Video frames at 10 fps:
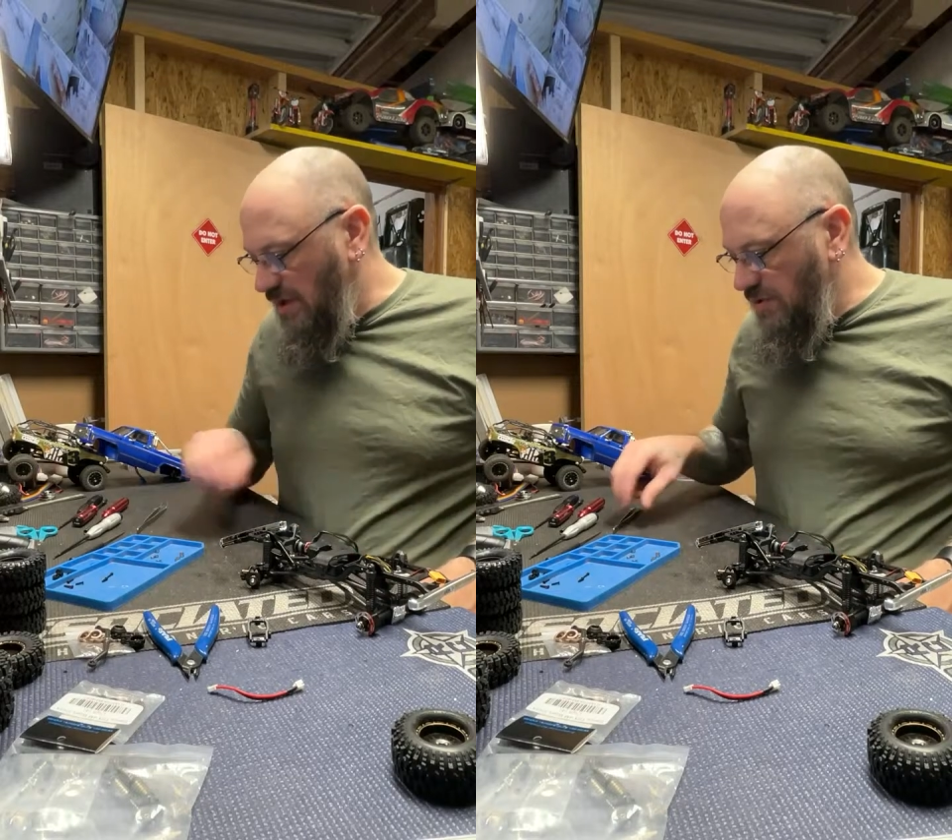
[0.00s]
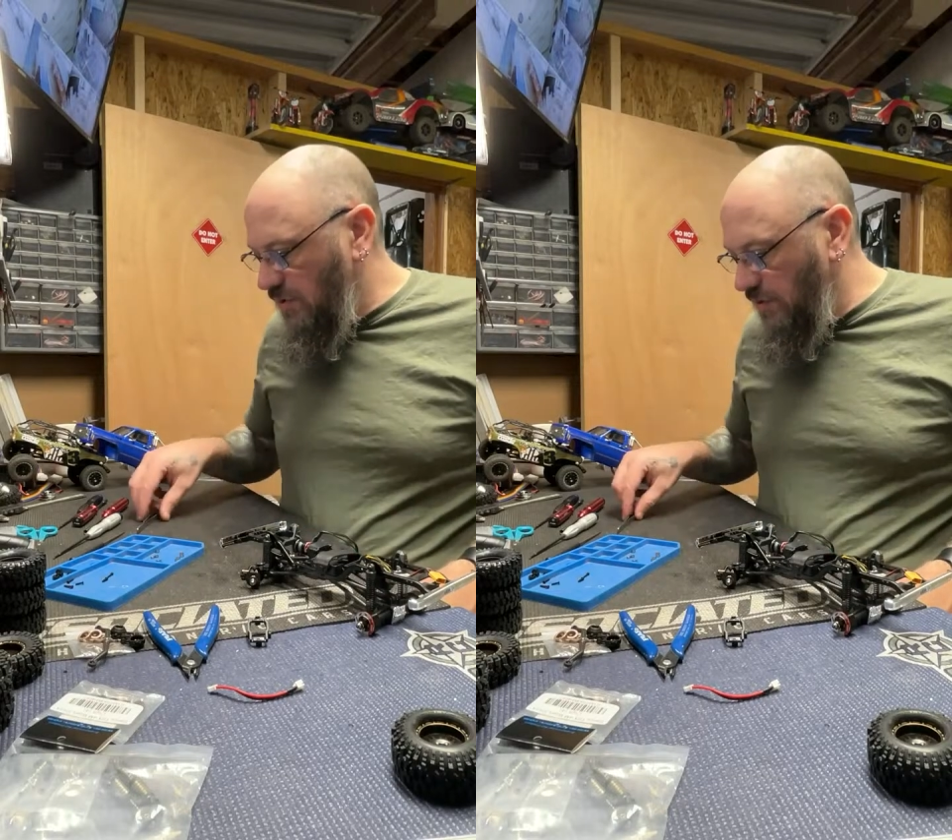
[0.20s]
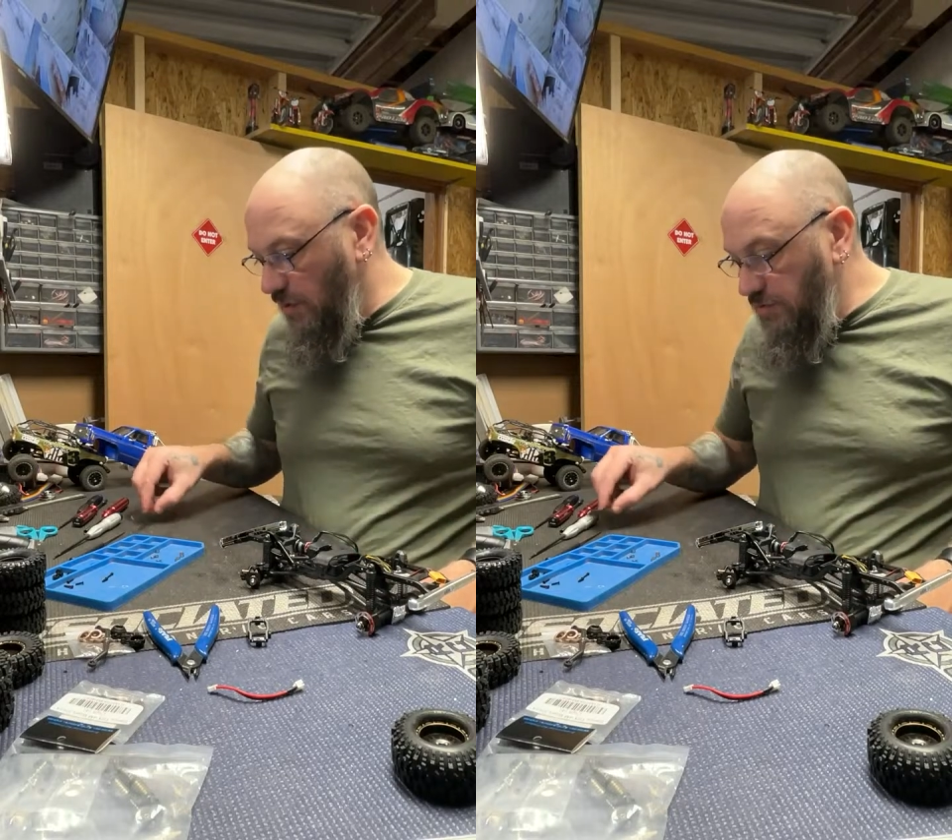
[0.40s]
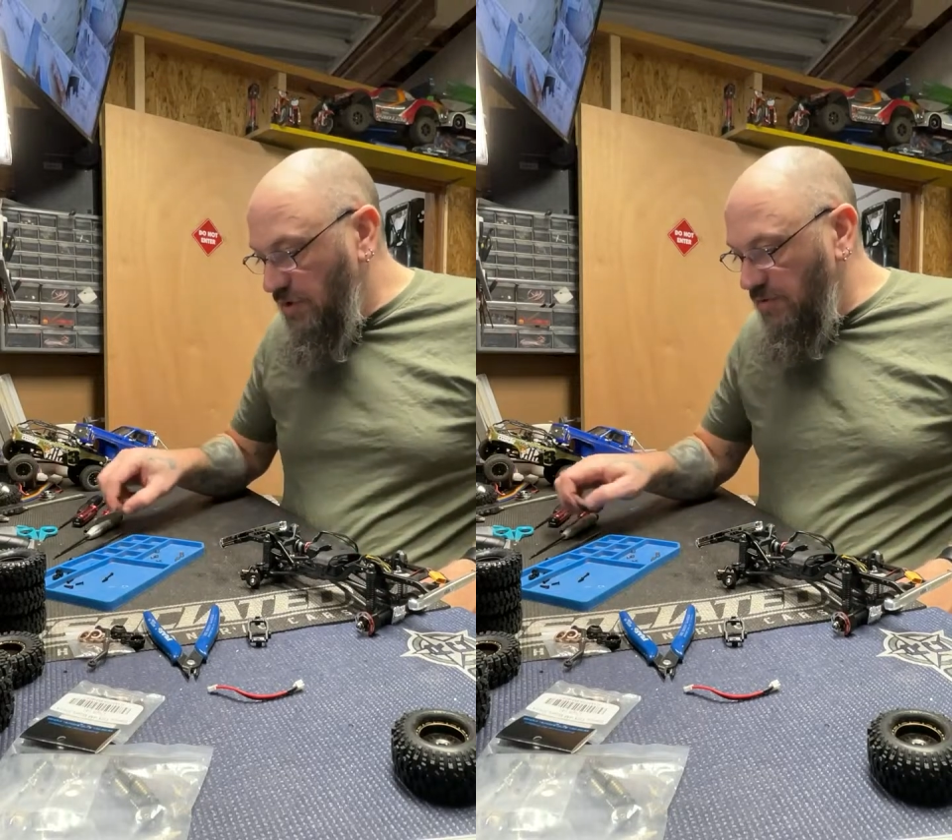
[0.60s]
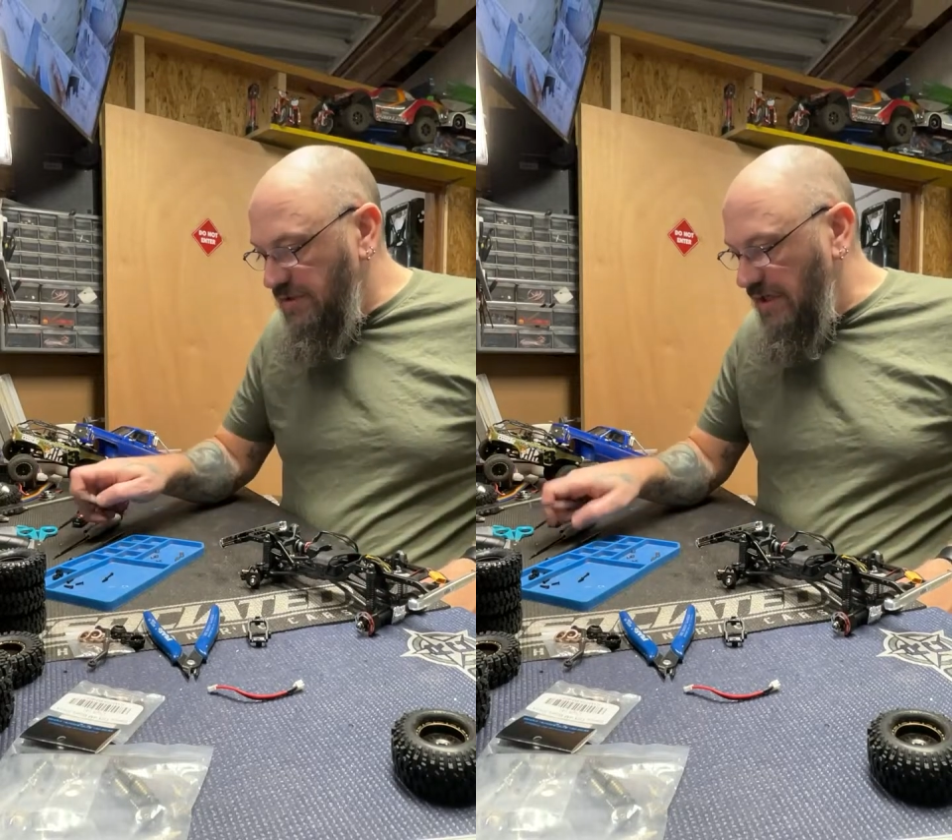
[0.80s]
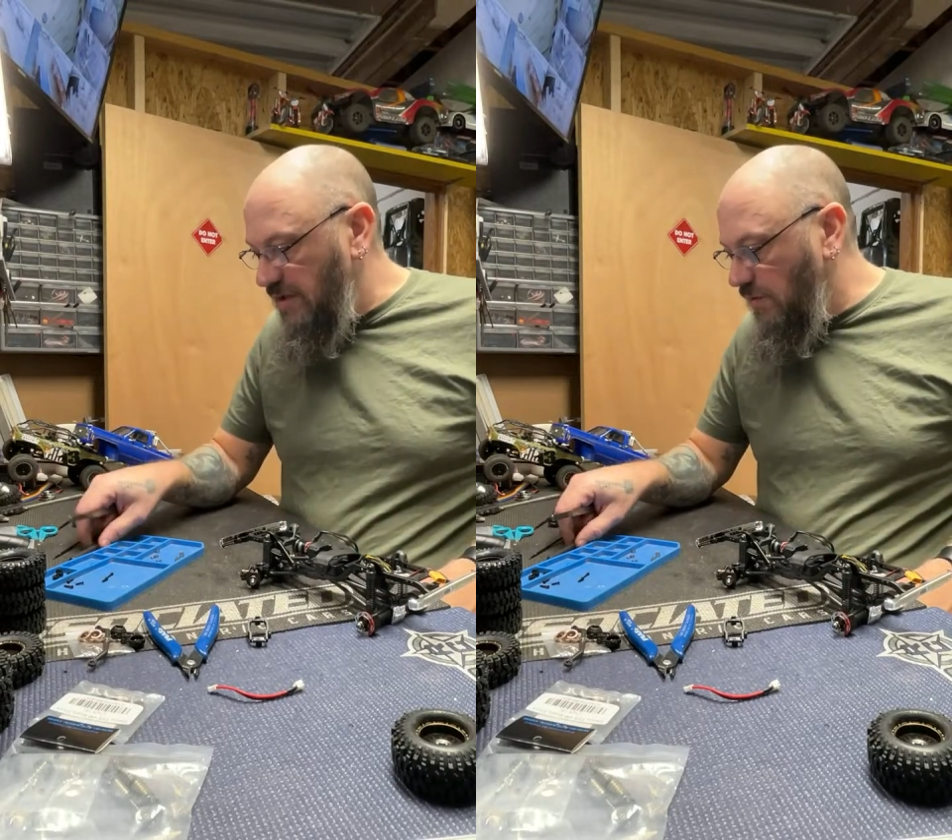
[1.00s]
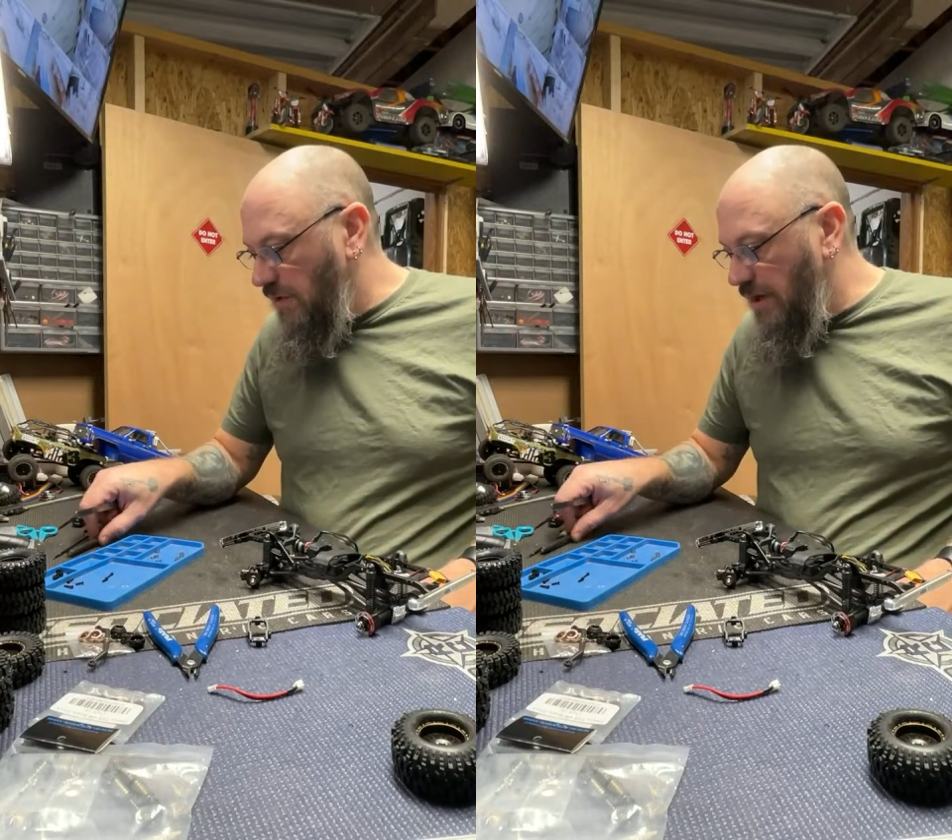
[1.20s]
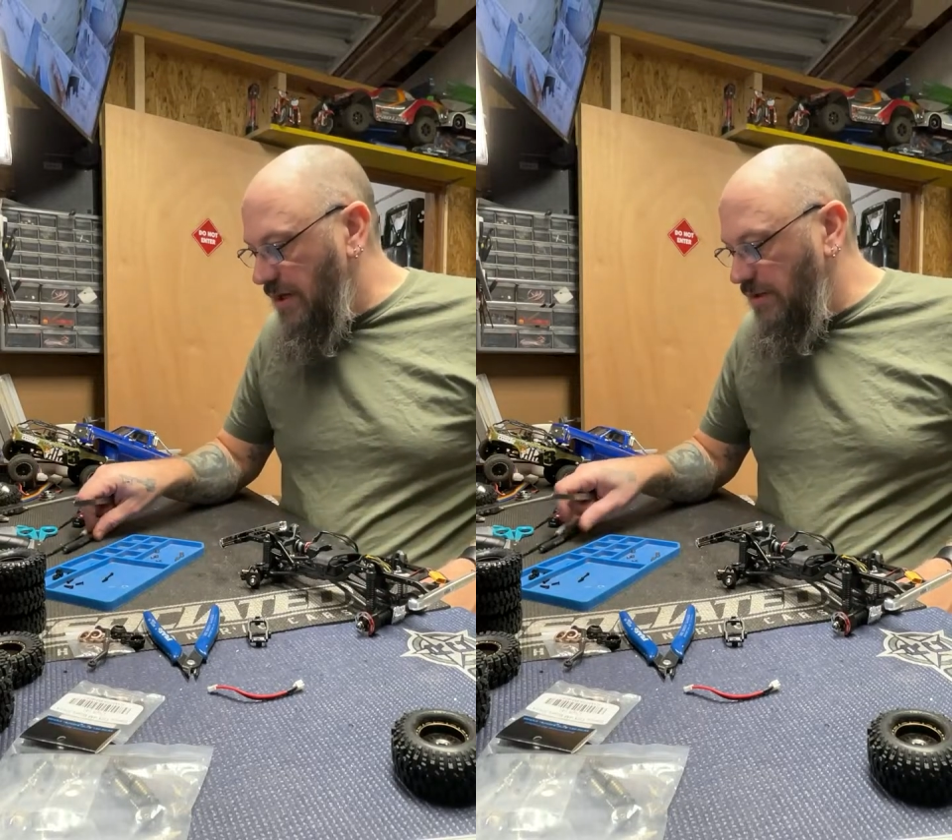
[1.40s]
So those don't tend to
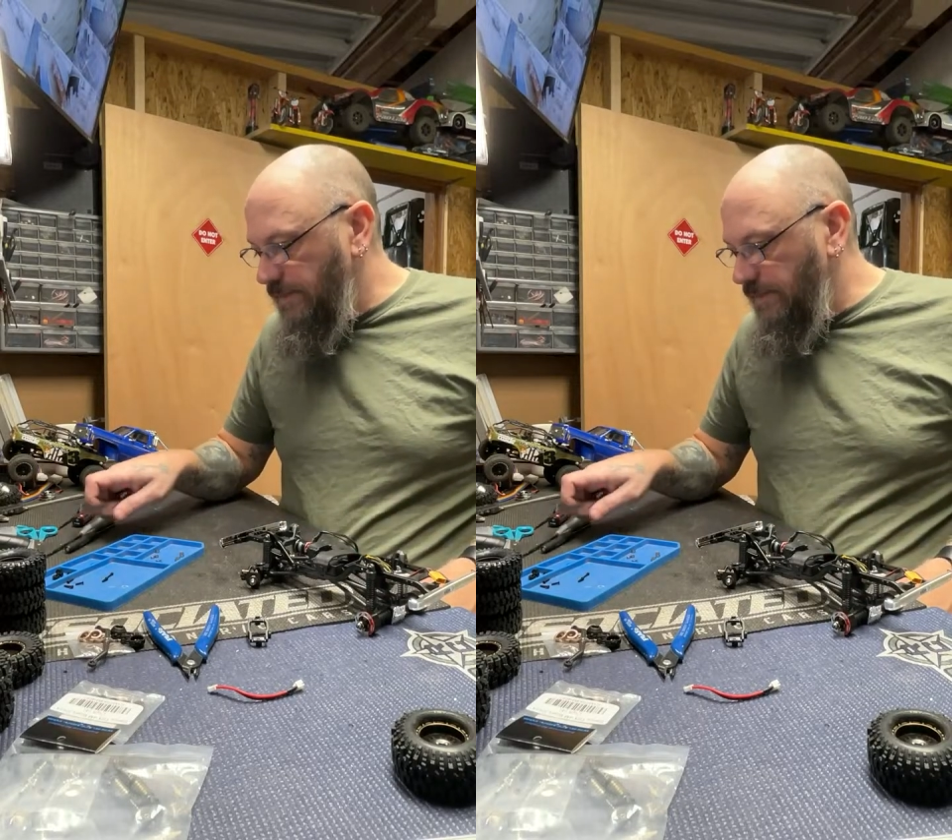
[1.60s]
work.